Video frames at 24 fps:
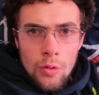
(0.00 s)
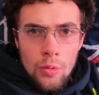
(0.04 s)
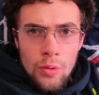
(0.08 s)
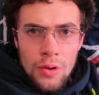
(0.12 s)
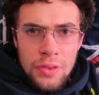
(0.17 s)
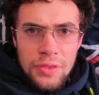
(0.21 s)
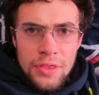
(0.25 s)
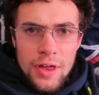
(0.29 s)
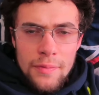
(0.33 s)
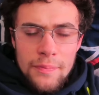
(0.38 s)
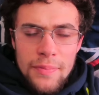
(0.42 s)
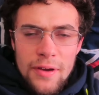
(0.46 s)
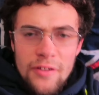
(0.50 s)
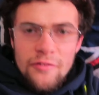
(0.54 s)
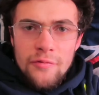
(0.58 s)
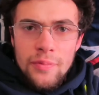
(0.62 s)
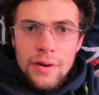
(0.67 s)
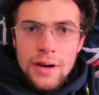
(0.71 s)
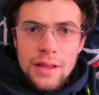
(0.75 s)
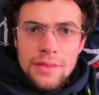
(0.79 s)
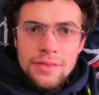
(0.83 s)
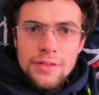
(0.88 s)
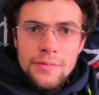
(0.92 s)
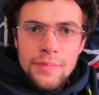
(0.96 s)
What's up
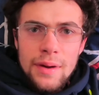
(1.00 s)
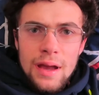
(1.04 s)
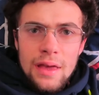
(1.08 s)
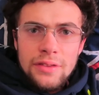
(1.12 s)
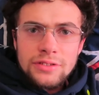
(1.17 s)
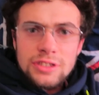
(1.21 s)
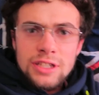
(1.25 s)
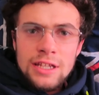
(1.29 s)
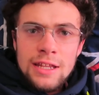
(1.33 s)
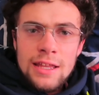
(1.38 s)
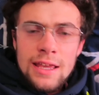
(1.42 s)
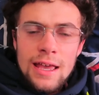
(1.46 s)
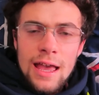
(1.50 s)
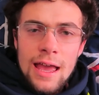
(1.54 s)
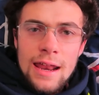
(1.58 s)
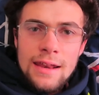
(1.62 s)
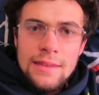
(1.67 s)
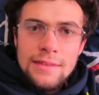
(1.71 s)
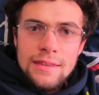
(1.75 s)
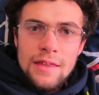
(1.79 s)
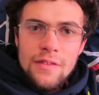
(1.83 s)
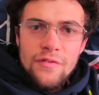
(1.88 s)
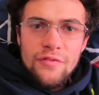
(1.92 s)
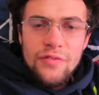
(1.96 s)
everybody, Sebastien here,
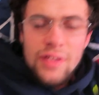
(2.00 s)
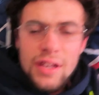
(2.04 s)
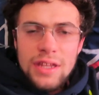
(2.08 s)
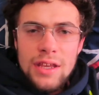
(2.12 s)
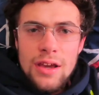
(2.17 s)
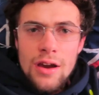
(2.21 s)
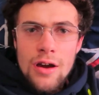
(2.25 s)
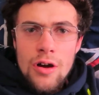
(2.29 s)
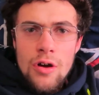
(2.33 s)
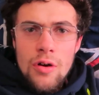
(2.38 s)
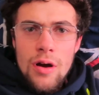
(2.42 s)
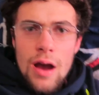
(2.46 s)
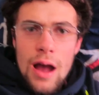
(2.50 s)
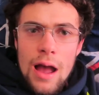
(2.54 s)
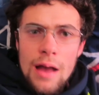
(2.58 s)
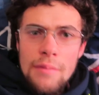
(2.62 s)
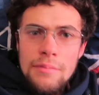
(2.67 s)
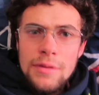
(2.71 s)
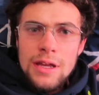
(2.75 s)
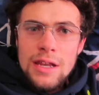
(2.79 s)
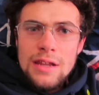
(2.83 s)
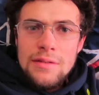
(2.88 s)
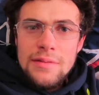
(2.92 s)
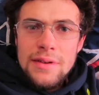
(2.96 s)
and in this video,
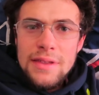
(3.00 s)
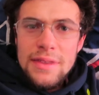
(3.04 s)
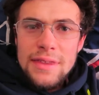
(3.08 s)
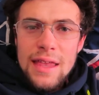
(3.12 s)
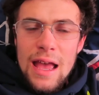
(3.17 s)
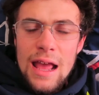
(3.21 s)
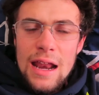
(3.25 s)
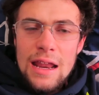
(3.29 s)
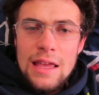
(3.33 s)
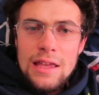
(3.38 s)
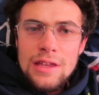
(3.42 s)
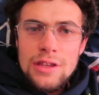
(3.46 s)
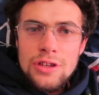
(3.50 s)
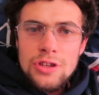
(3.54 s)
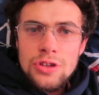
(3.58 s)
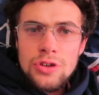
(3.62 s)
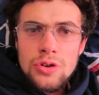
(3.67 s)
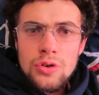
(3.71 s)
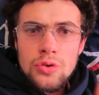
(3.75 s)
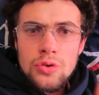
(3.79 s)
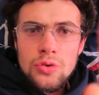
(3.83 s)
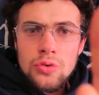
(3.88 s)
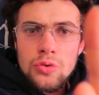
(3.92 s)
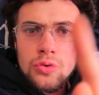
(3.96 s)
I'm gonna be telling
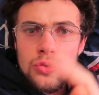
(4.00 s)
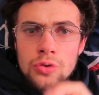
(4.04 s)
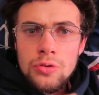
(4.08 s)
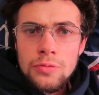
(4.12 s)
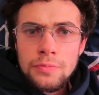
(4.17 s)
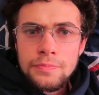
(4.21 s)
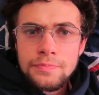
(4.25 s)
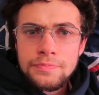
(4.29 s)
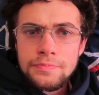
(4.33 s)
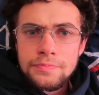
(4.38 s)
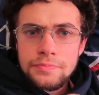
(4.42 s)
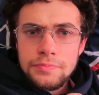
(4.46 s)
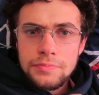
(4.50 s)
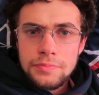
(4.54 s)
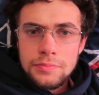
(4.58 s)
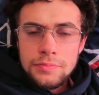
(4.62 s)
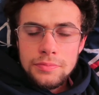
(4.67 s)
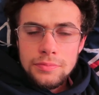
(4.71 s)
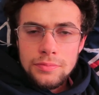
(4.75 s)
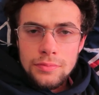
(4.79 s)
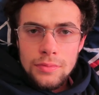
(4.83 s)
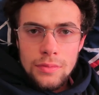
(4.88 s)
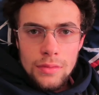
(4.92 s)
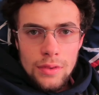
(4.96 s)
you
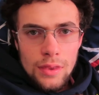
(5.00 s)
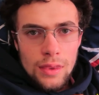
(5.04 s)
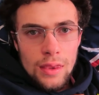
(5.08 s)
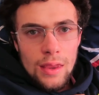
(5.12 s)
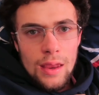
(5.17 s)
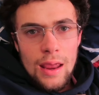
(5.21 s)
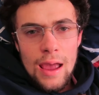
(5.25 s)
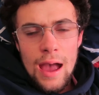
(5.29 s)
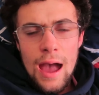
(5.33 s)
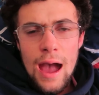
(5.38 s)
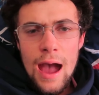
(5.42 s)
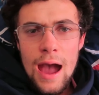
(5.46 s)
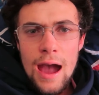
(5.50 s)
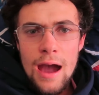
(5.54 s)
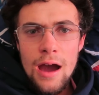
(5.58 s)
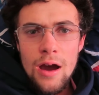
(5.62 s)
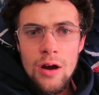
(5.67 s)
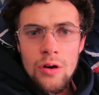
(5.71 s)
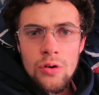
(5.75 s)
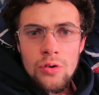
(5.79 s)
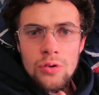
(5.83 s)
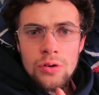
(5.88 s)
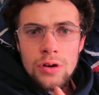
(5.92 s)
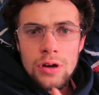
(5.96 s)

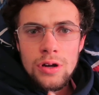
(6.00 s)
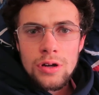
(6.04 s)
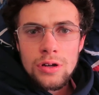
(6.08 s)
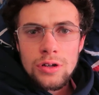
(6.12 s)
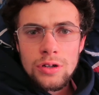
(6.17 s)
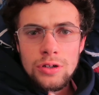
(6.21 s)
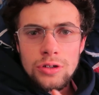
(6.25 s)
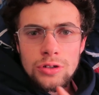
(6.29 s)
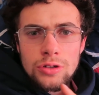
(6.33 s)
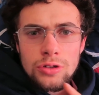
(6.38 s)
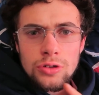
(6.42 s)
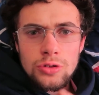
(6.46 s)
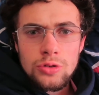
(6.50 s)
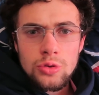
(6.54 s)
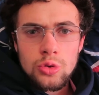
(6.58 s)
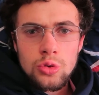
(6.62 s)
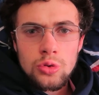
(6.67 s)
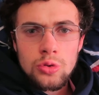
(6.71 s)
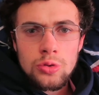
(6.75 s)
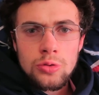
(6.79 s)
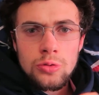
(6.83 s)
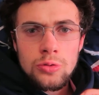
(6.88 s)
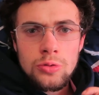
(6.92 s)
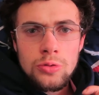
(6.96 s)
how
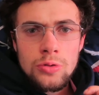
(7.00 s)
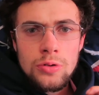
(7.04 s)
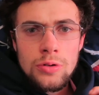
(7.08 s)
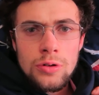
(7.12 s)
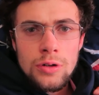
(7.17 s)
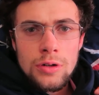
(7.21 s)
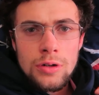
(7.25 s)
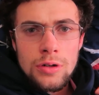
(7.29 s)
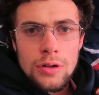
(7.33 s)
to